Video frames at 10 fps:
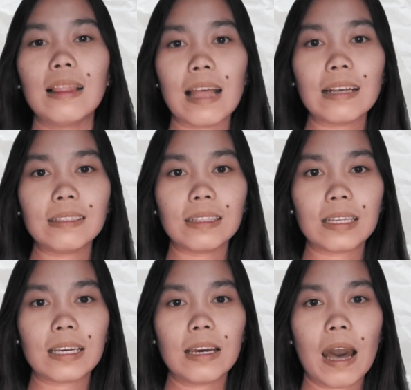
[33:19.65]

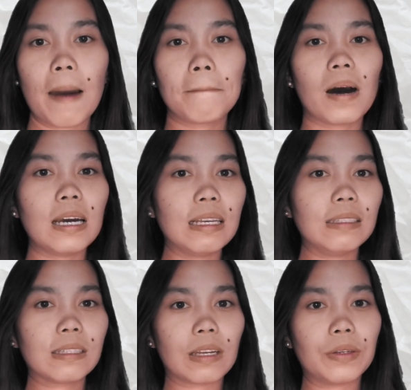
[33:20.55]
Lastly,
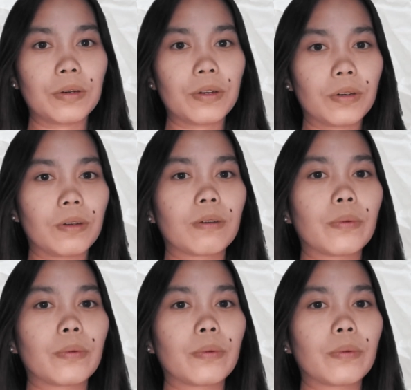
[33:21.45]
bias can occur